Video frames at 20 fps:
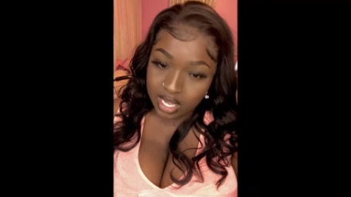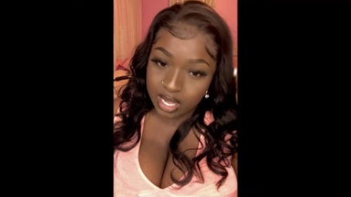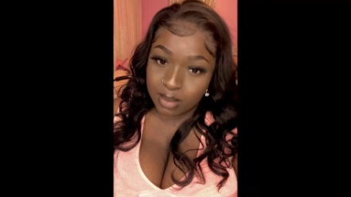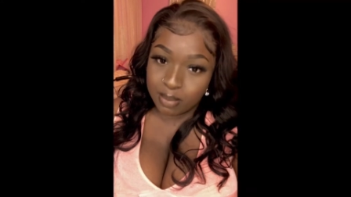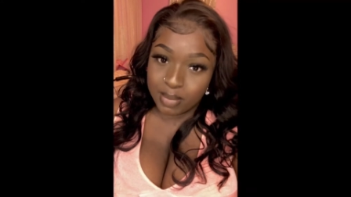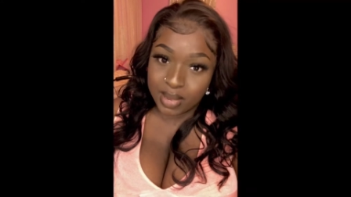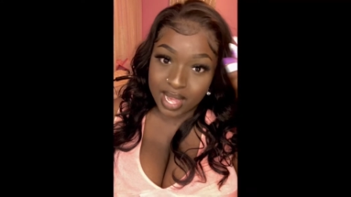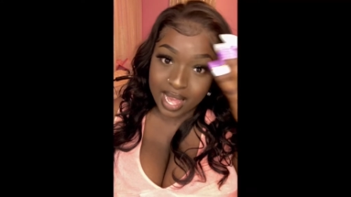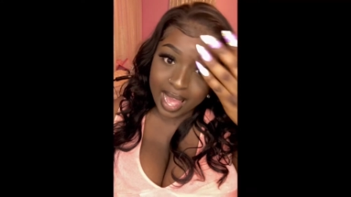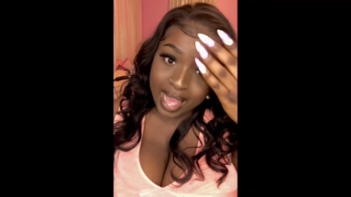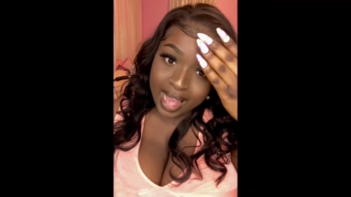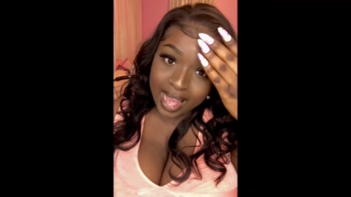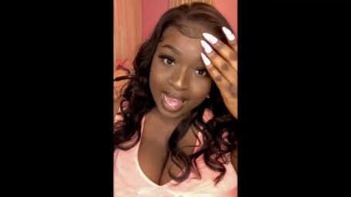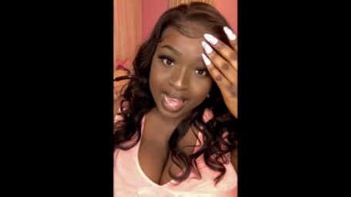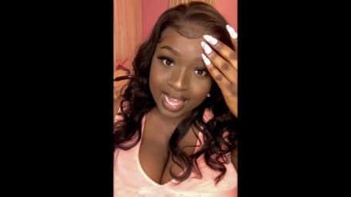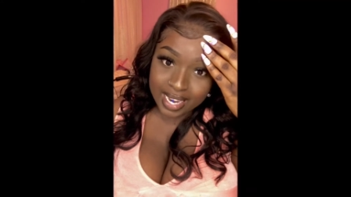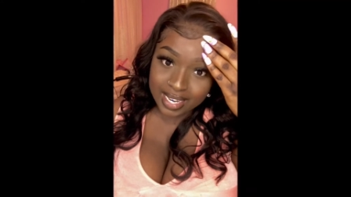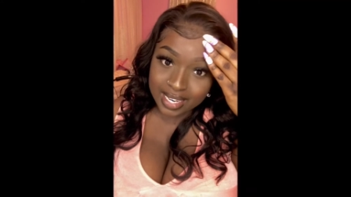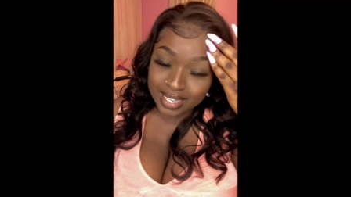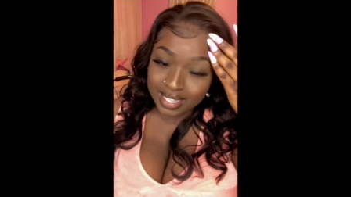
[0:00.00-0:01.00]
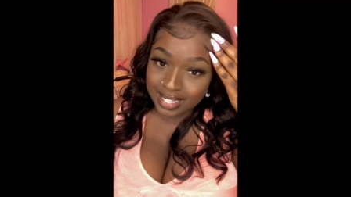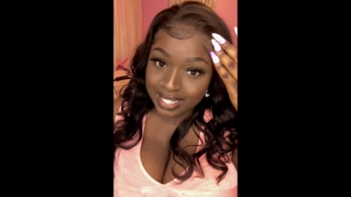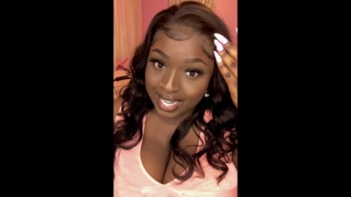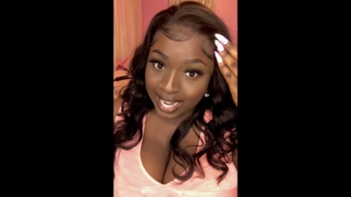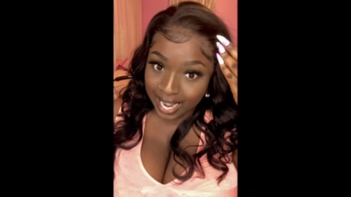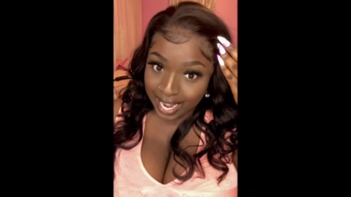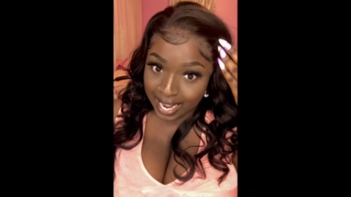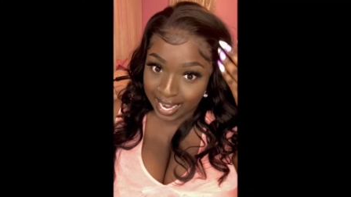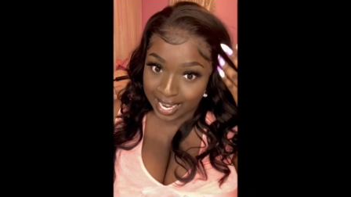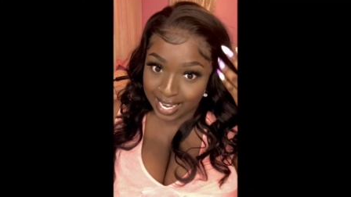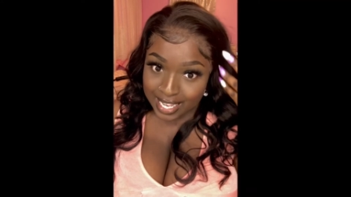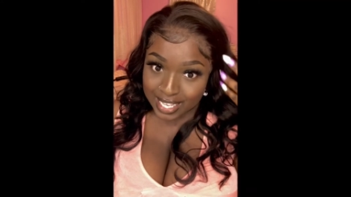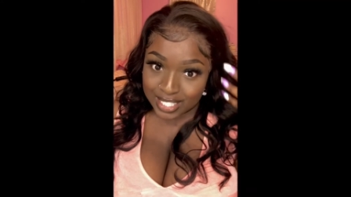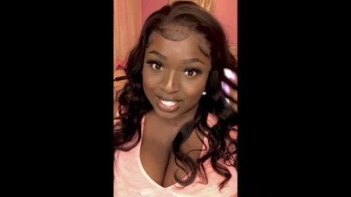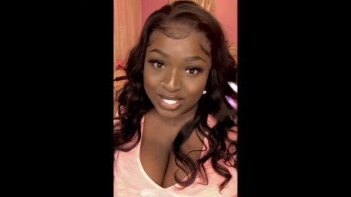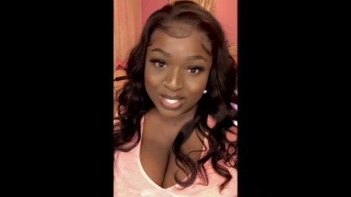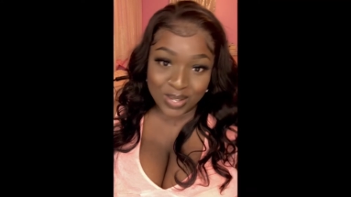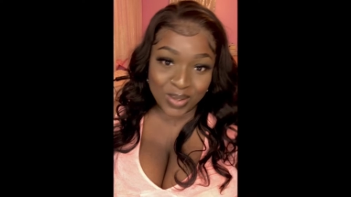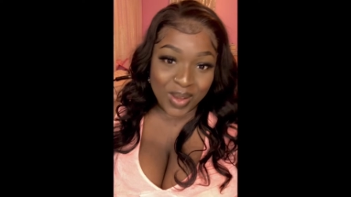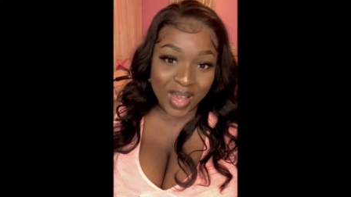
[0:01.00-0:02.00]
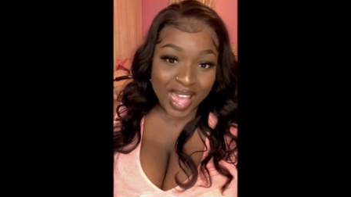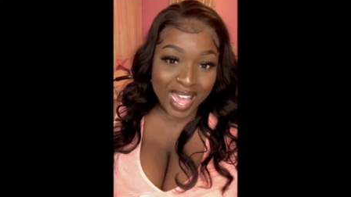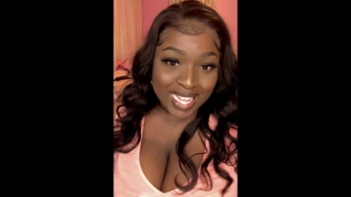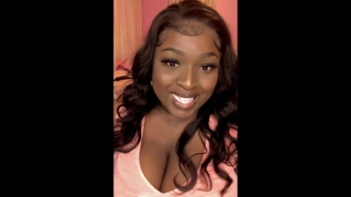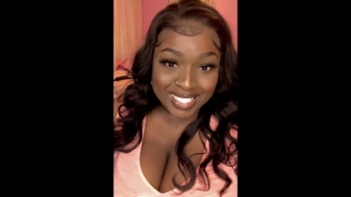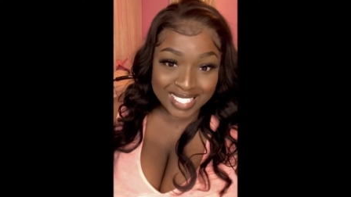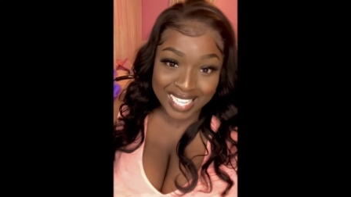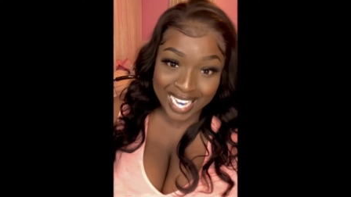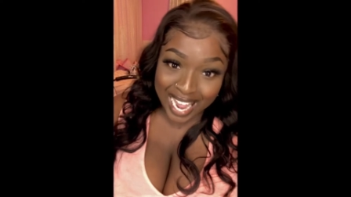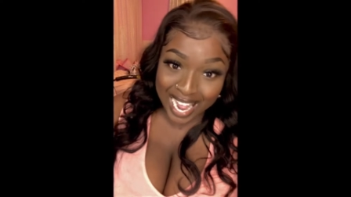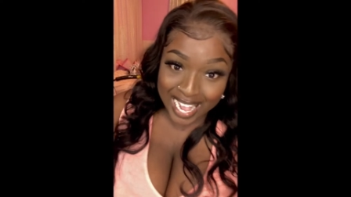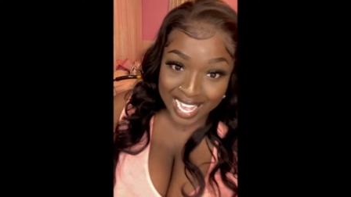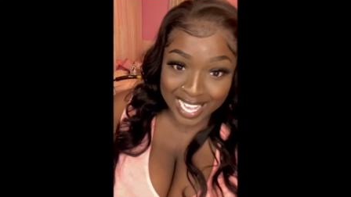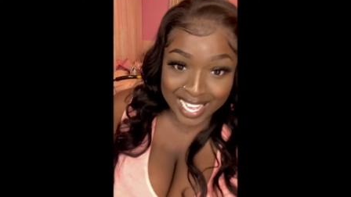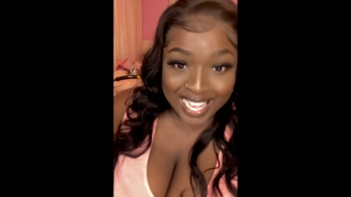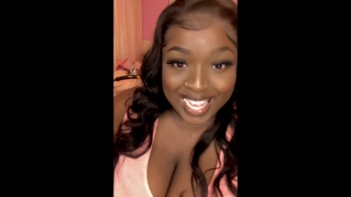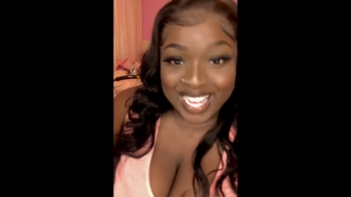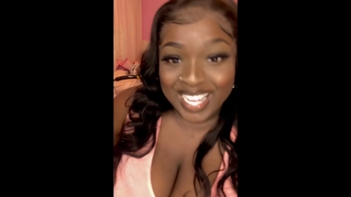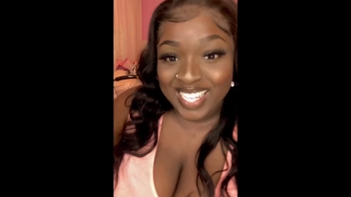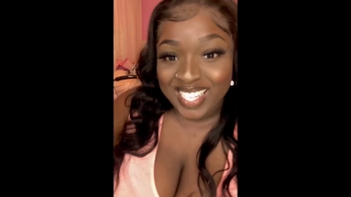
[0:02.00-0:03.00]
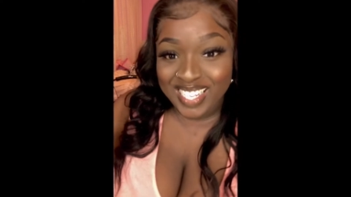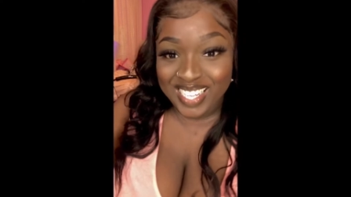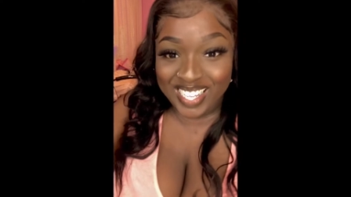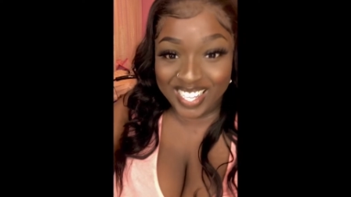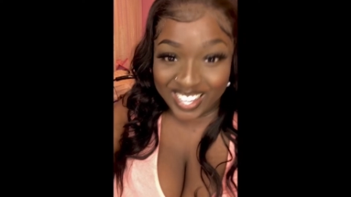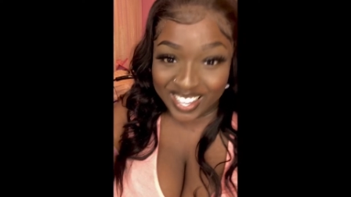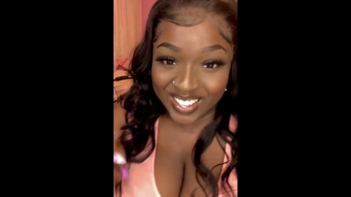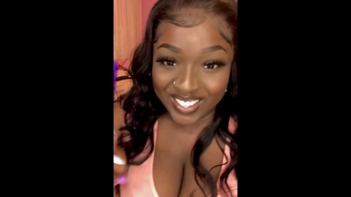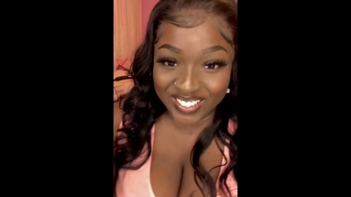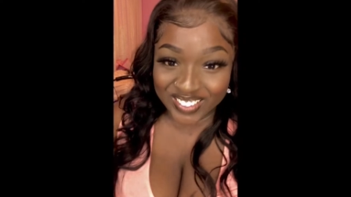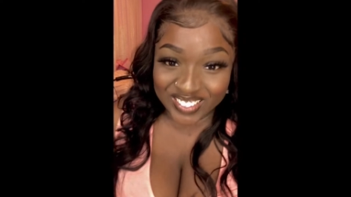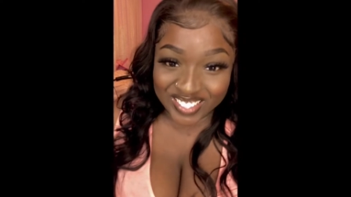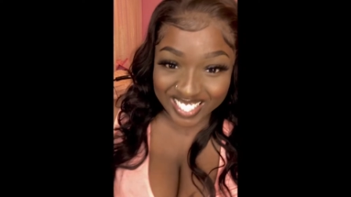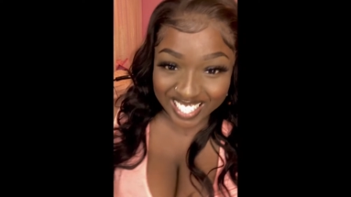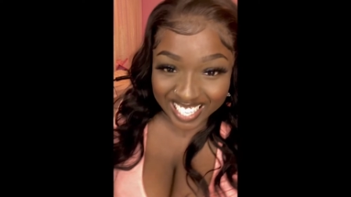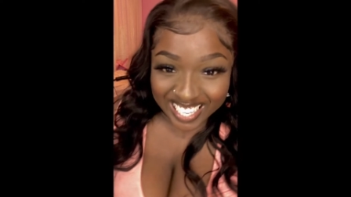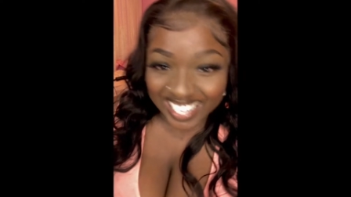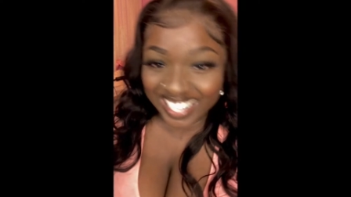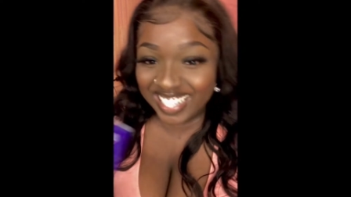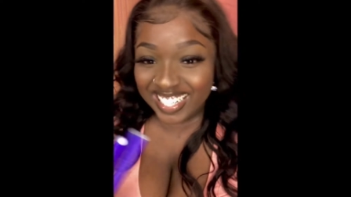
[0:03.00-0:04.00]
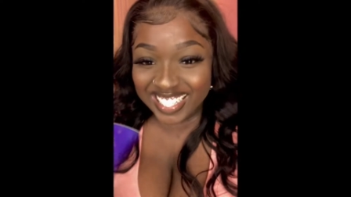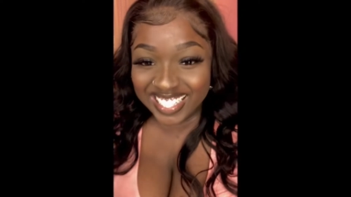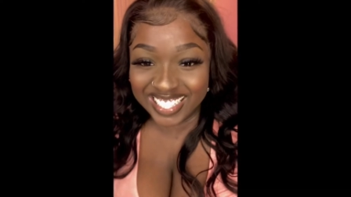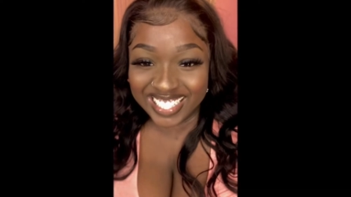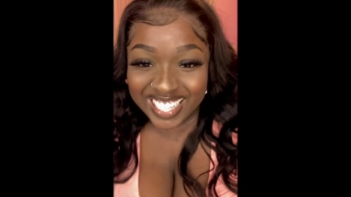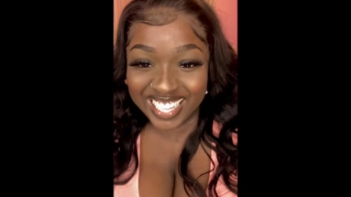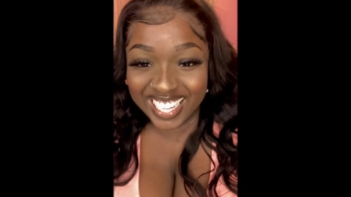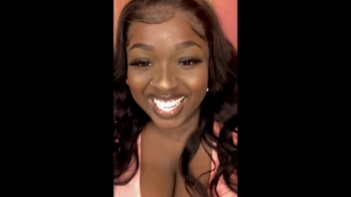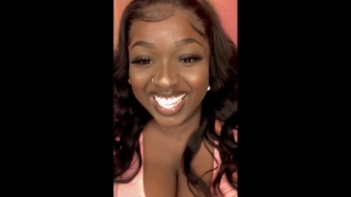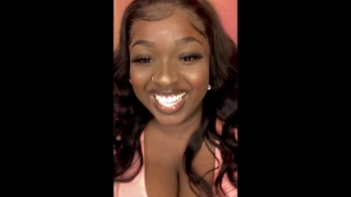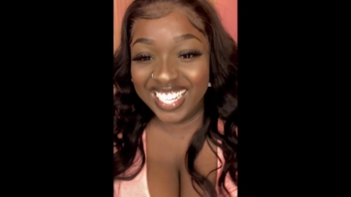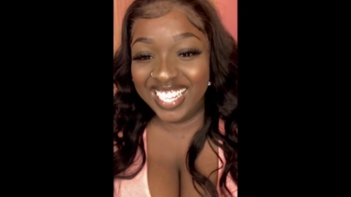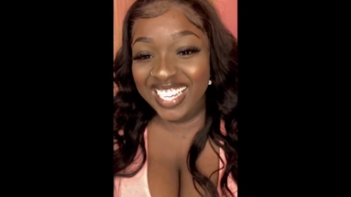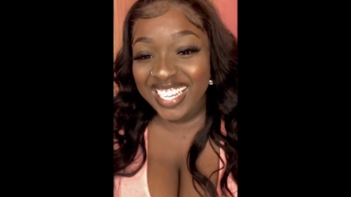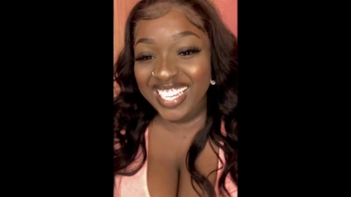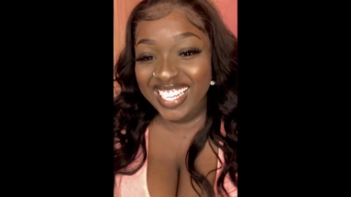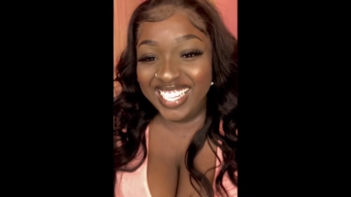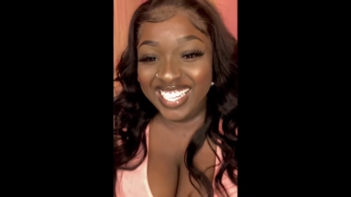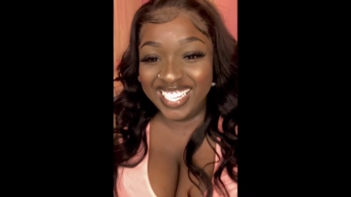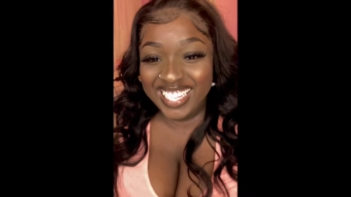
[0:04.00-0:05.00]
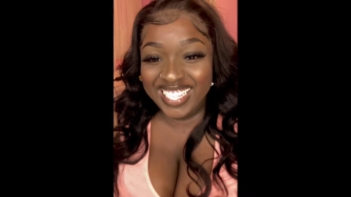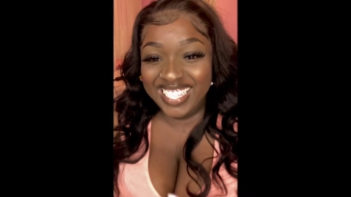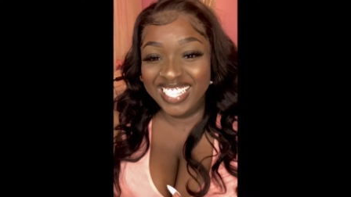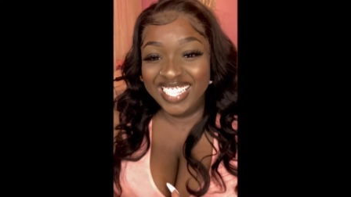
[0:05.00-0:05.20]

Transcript: but I had a date so I had to like go y'all.